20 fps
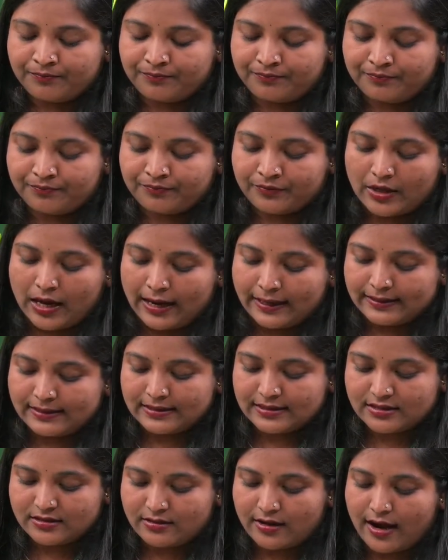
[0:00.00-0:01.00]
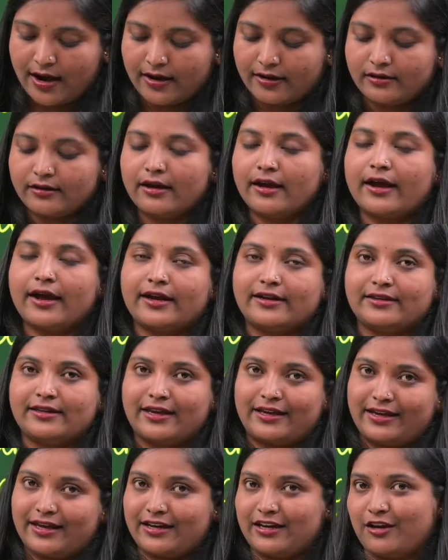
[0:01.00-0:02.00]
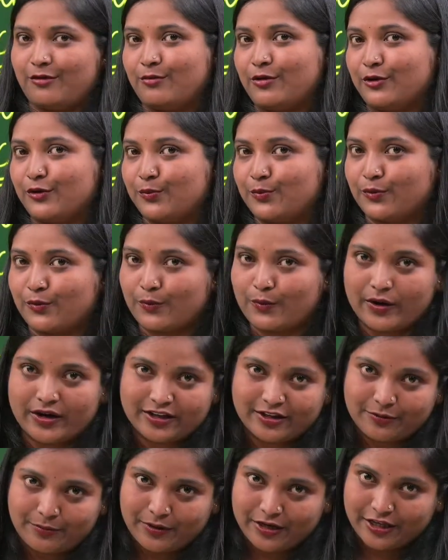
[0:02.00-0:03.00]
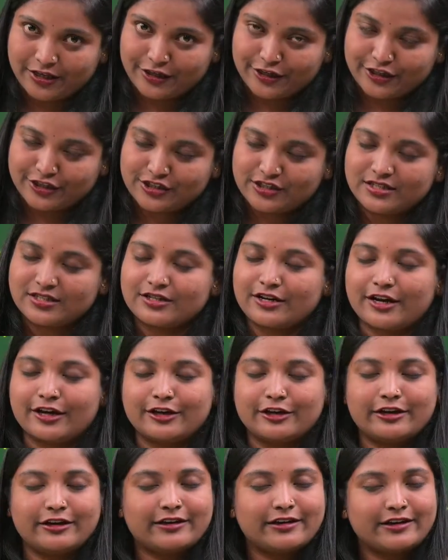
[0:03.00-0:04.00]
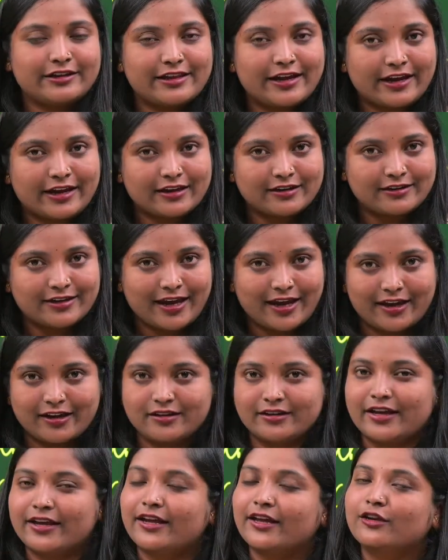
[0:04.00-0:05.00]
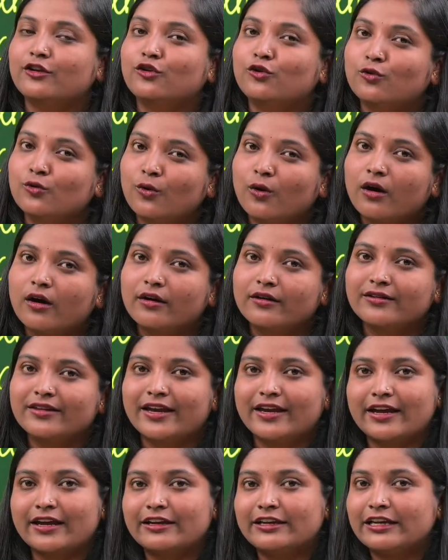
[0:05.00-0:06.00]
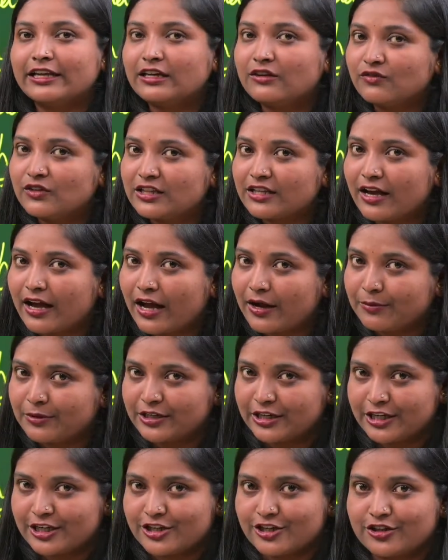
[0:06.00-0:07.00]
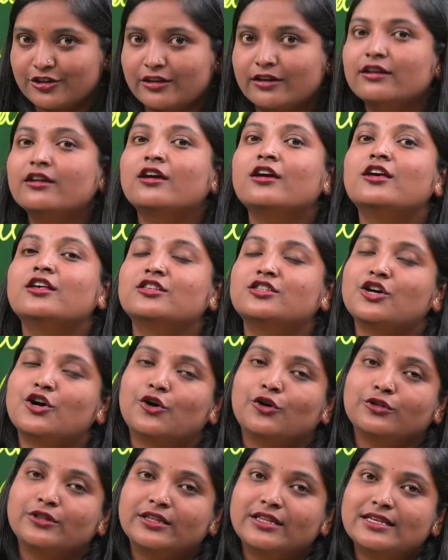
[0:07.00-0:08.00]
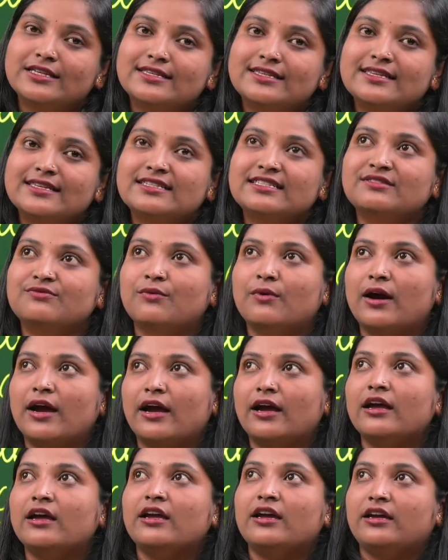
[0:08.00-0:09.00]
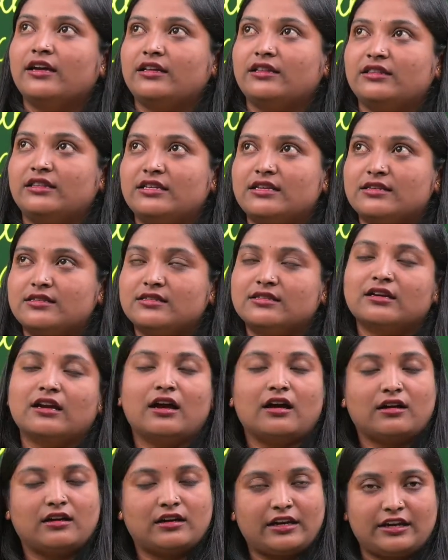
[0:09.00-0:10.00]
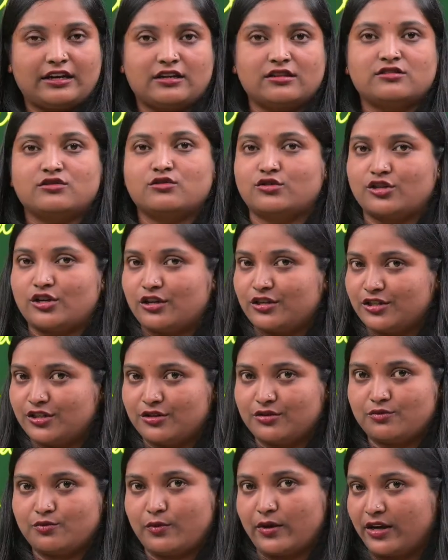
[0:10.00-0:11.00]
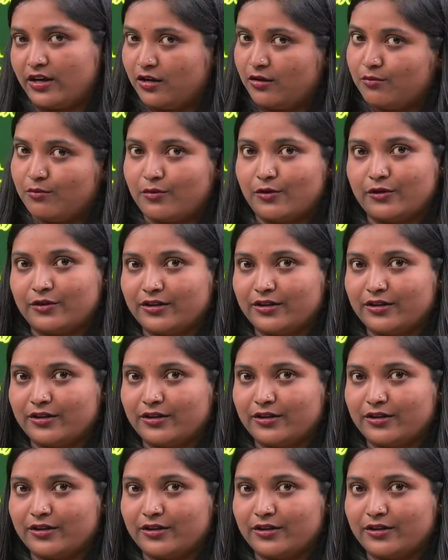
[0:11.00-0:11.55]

understand, and they can able to provide the medications regularly, they can take and they can cure, they can live with the hypertension. So, this is why this clinical sociology is very important,